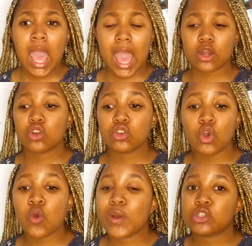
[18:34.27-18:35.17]
i don't
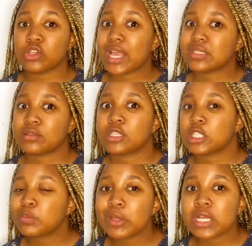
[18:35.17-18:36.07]
know what you guys
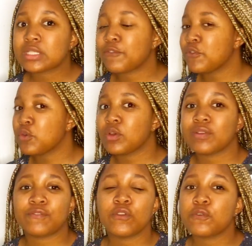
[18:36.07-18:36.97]
experience if you
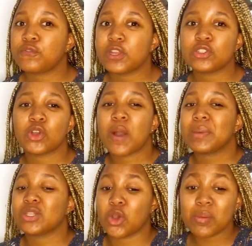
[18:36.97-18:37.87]
feel free to
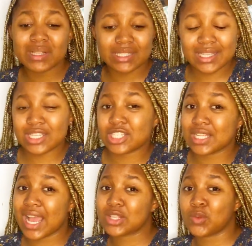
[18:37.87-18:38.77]
comment in the comment section
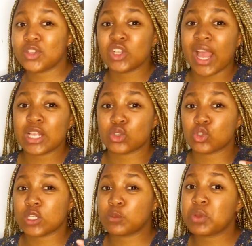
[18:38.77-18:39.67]
guys what you guys
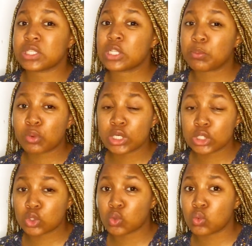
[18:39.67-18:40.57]
also experienced in
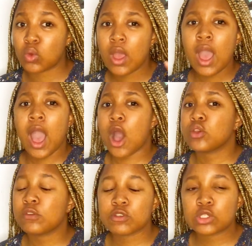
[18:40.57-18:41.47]
boarding school how
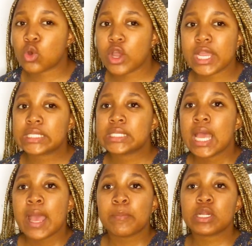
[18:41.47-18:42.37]
you saw it
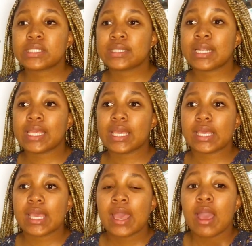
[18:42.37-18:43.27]

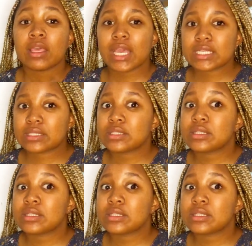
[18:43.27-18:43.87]
personally yes